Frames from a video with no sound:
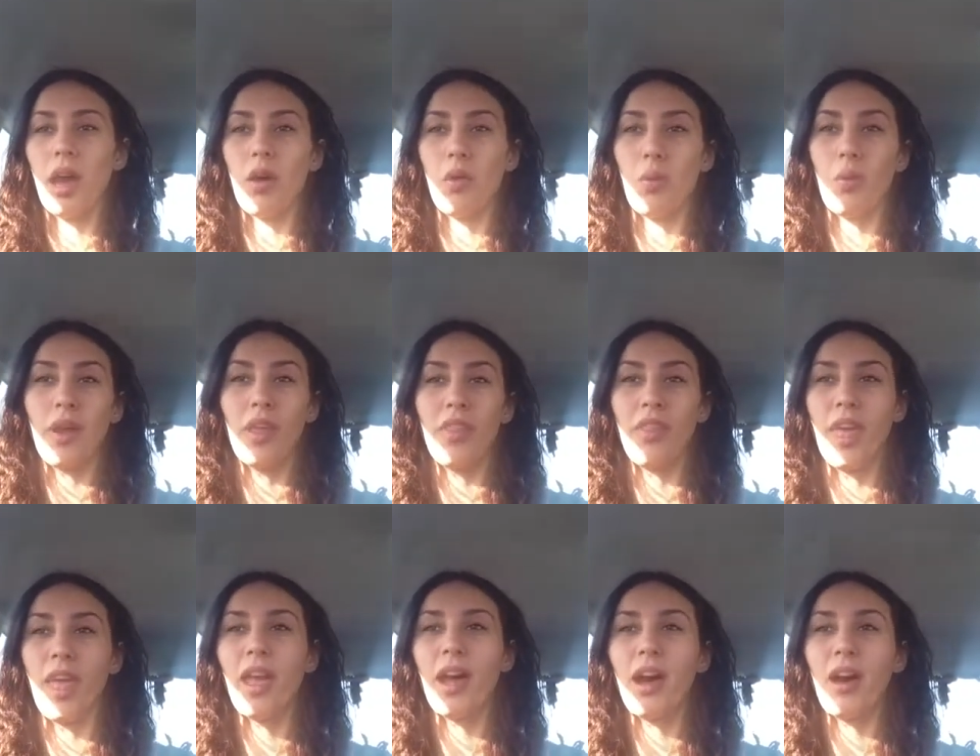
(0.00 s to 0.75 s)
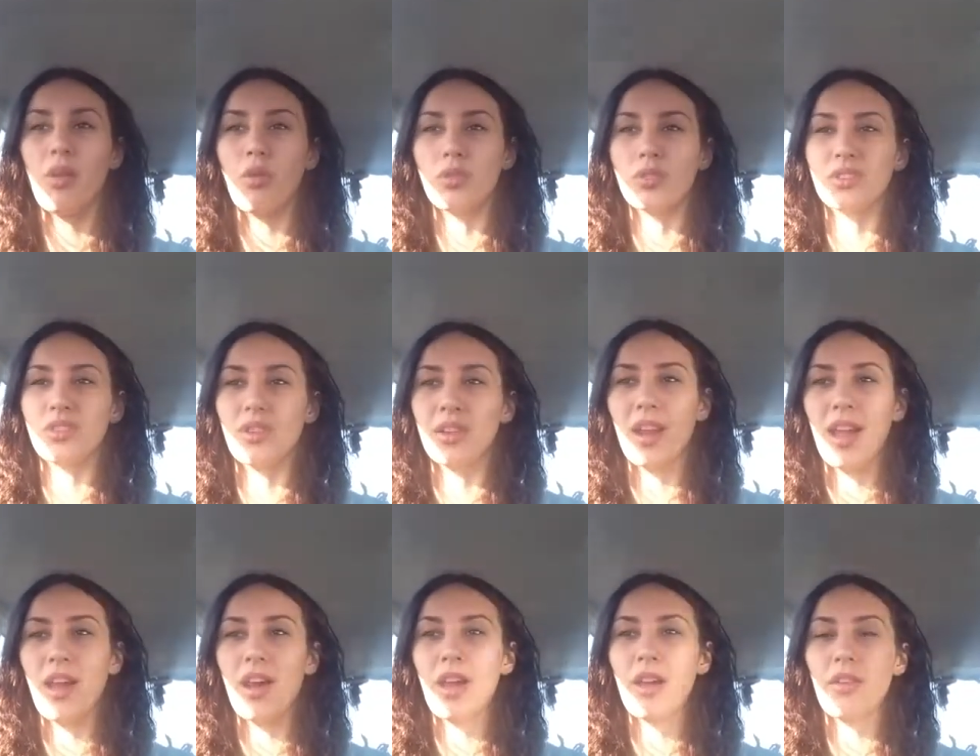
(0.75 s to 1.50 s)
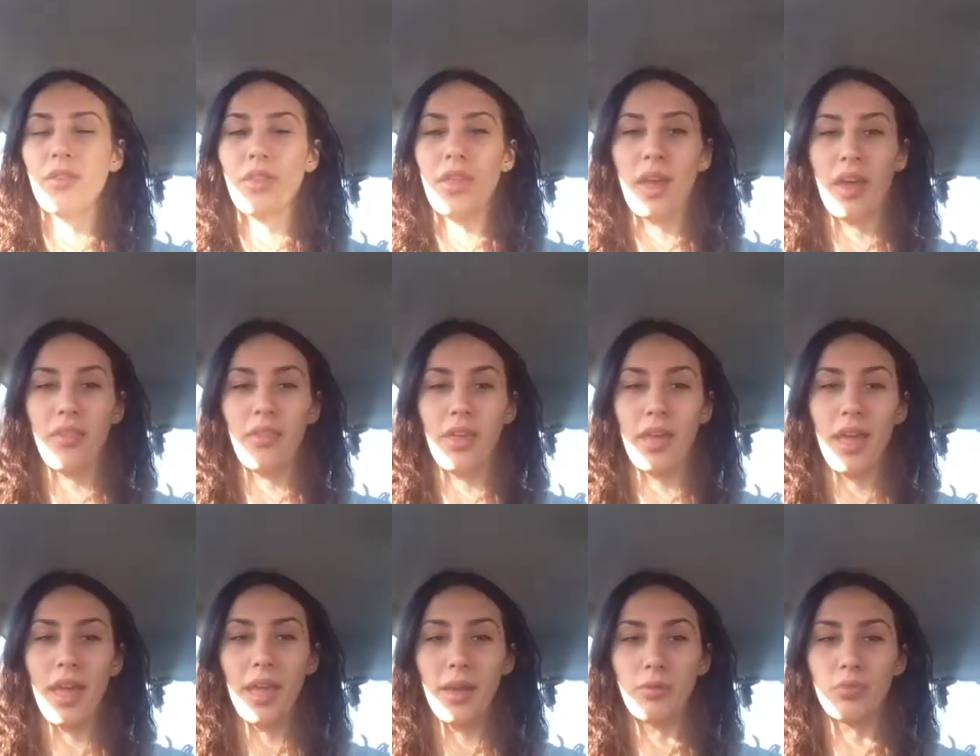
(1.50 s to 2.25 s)
aware they are also, and how
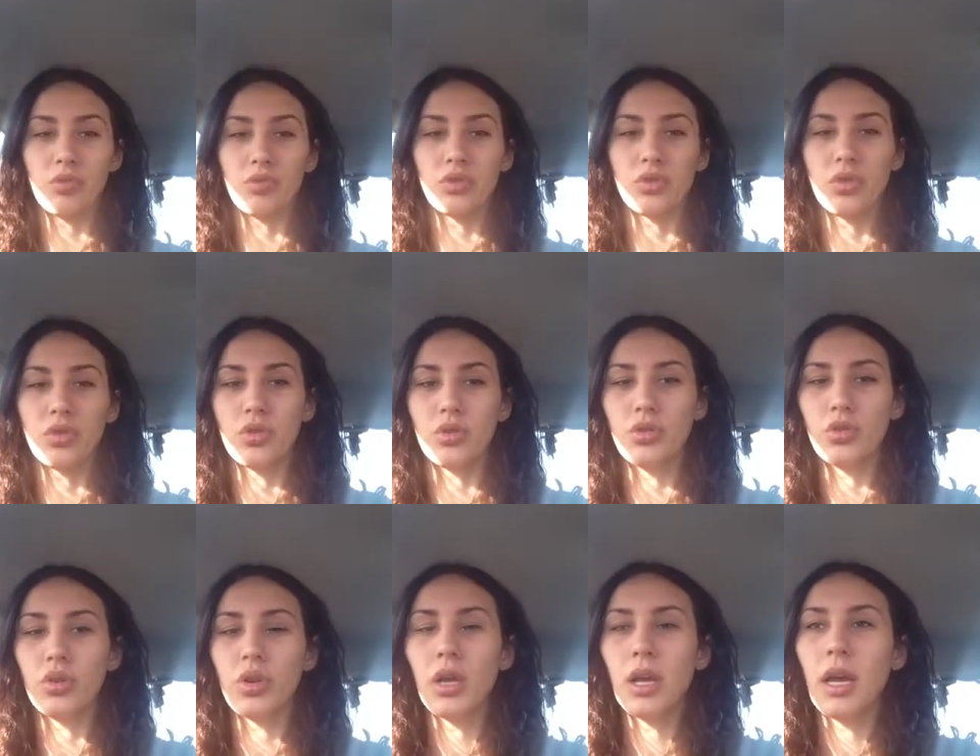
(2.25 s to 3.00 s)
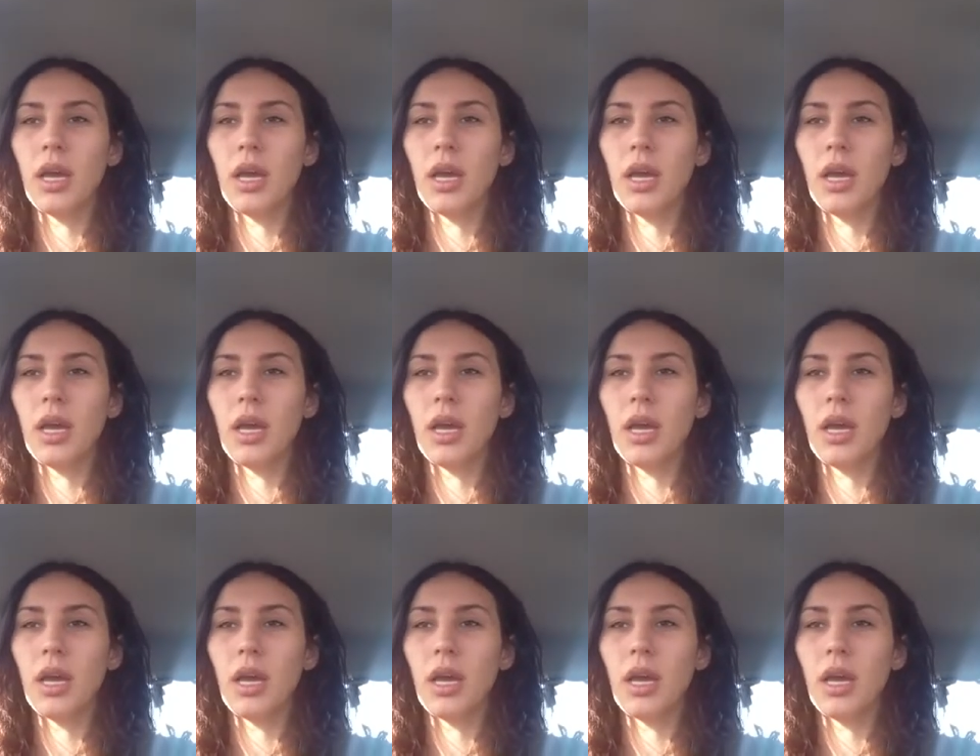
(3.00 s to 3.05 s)
they're able to